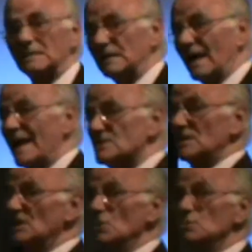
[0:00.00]
That they
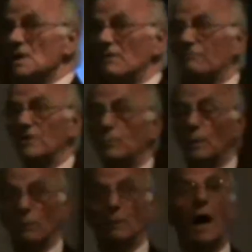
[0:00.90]
actually lose their free
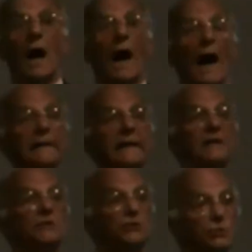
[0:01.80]
will and
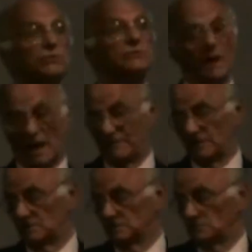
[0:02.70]
get used to having,